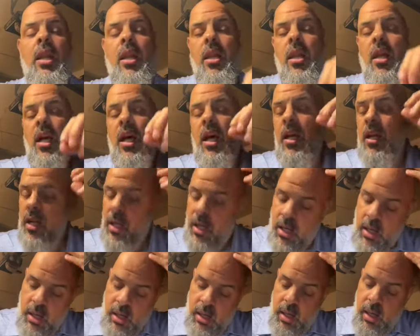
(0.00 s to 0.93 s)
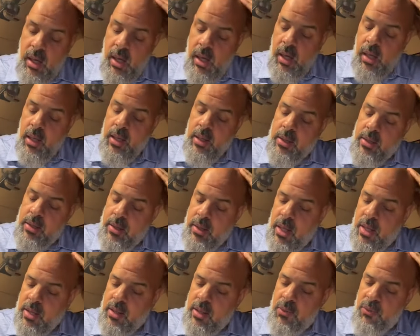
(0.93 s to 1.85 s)
That it's
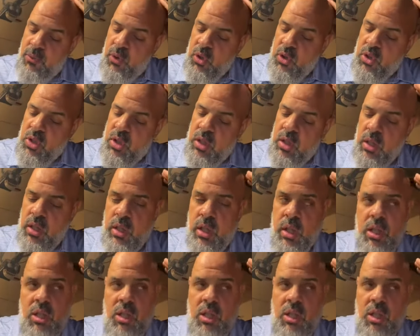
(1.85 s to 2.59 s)
not sufficient that